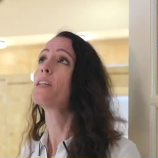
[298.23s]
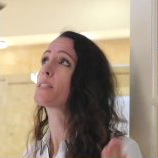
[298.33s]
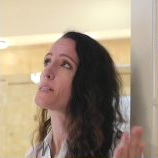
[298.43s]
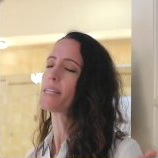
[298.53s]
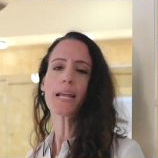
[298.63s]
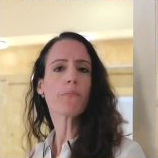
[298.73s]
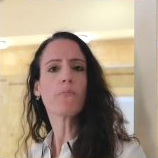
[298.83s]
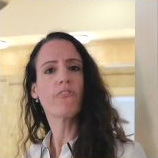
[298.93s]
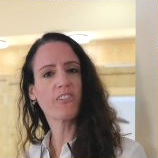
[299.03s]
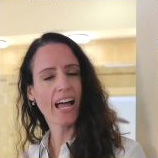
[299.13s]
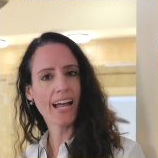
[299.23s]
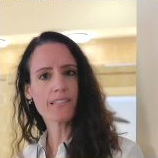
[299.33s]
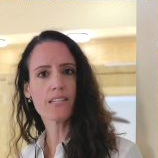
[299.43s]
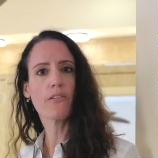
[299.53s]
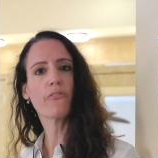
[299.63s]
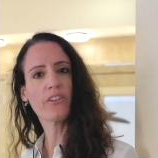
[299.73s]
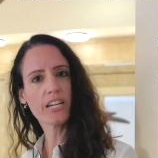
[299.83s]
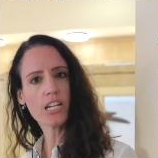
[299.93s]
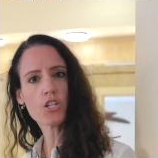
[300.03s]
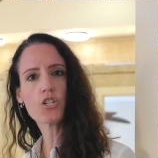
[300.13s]
The same flat
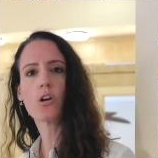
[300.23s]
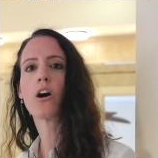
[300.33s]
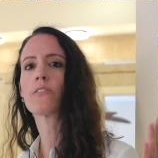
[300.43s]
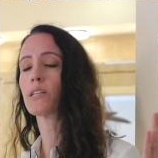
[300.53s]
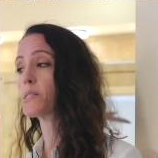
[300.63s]
finish on the